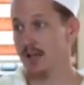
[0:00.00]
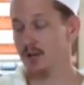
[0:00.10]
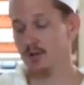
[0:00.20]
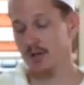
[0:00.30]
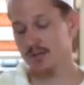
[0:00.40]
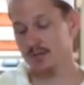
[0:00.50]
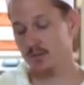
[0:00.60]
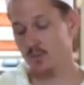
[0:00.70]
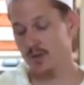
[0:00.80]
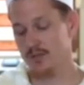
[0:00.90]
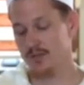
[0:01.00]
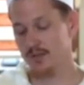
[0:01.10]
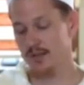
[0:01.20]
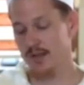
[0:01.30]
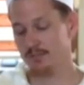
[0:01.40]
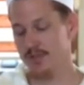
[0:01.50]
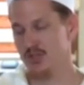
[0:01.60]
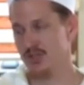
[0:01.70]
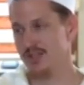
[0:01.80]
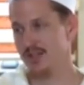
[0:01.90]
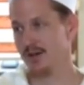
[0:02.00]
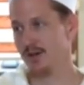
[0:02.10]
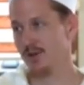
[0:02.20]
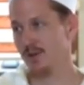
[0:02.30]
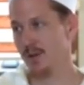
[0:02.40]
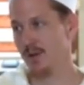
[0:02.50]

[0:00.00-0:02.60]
categorize the ones that are not mentioned here,